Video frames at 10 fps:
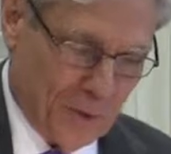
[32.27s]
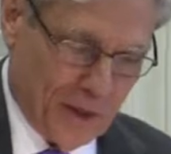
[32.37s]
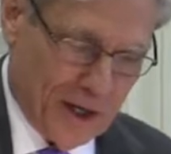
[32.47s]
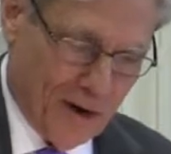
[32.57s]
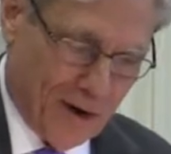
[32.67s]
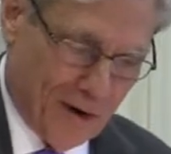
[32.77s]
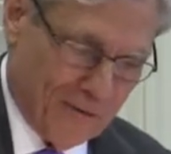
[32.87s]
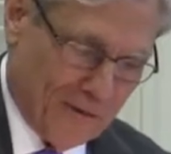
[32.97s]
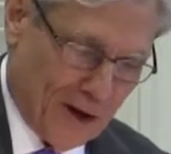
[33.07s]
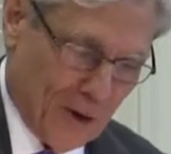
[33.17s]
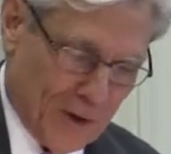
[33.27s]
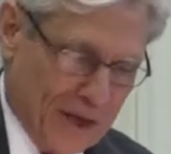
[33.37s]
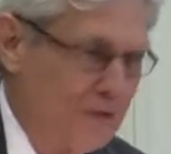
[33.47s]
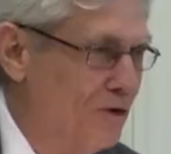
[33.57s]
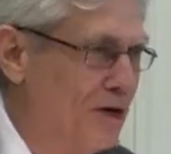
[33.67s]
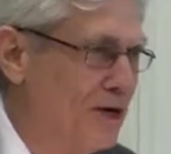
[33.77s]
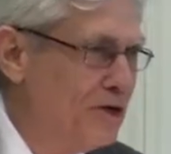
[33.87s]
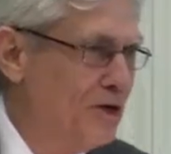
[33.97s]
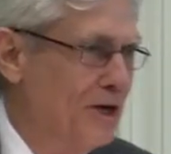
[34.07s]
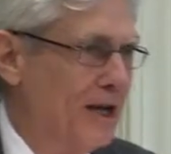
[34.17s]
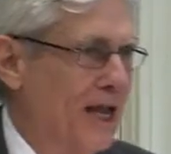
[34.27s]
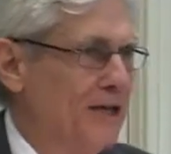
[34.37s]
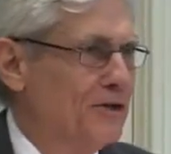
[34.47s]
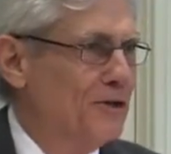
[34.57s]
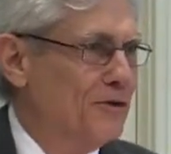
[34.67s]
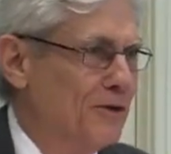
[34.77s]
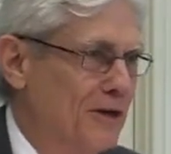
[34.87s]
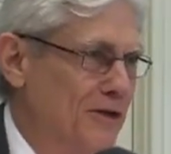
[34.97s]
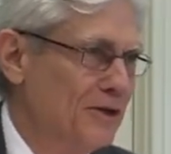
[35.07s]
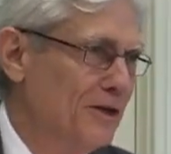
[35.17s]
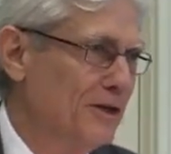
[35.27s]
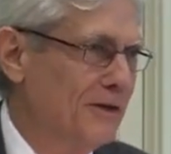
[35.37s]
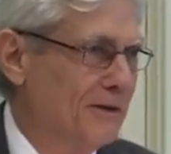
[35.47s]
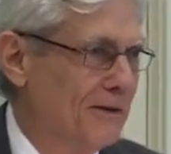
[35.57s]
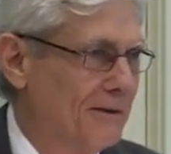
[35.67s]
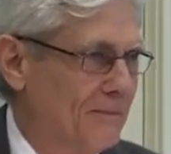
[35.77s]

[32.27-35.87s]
we are following a tradition, an ancient tradition, and